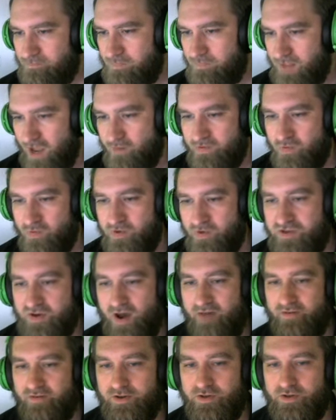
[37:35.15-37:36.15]
Yeah, we still
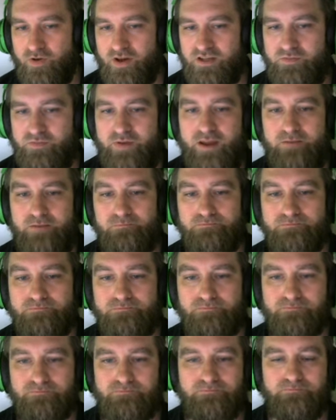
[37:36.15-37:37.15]
have it on 2x speed.
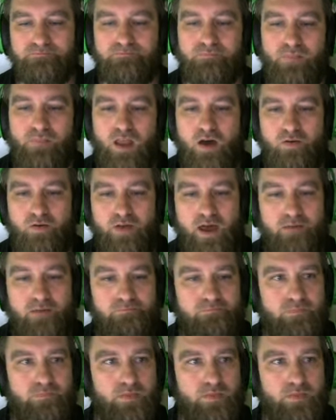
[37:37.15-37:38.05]
Okay.